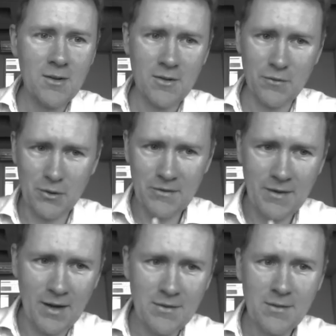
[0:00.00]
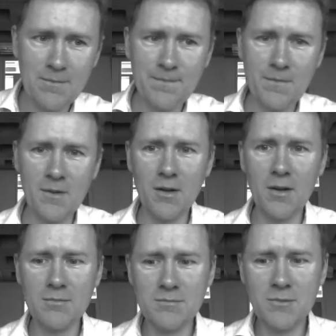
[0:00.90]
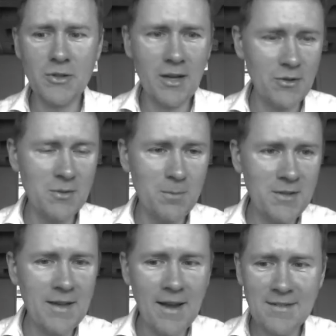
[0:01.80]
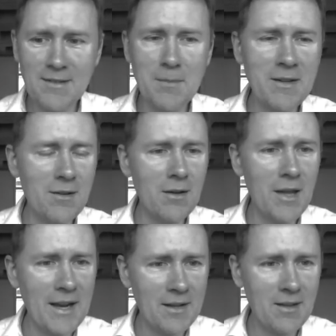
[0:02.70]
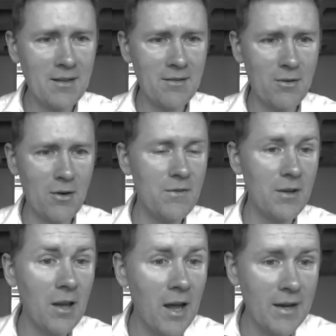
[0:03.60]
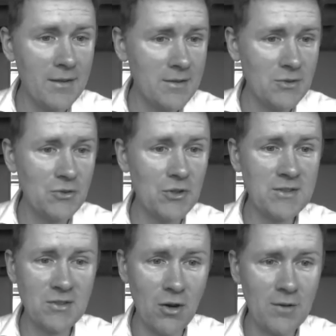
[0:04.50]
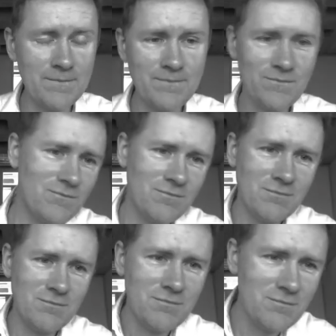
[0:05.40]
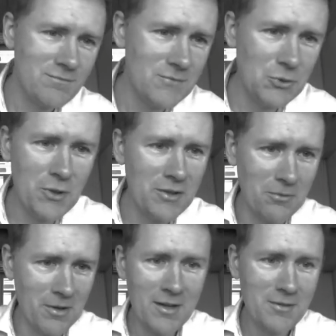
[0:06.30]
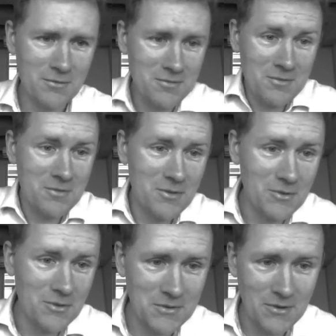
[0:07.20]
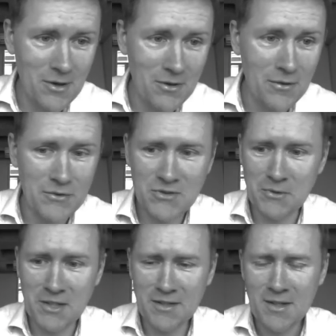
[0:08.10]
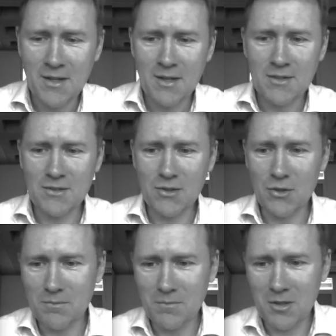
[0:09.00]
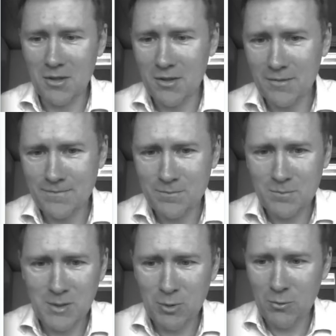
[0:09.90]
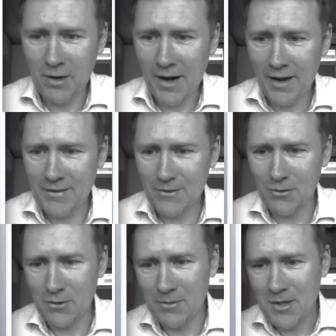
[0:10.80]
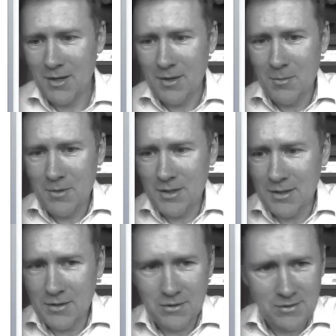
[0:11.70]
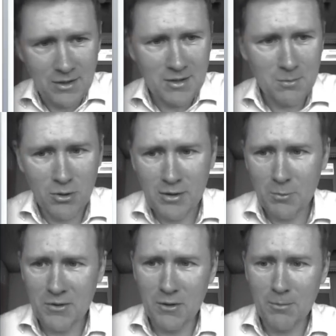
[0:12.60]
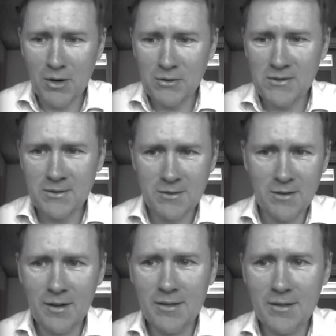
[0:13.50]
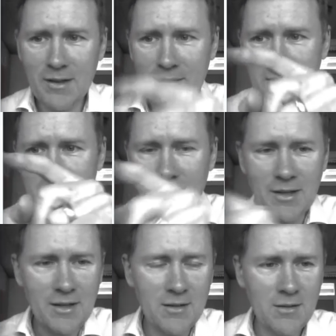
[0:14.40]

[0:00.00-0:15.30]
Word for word: the first task, um, okay, could you please estimate the length of the line that you just saw? You can do that. You, you saw it on the screen. So um, people were asked to click a starting point with the mouse and then click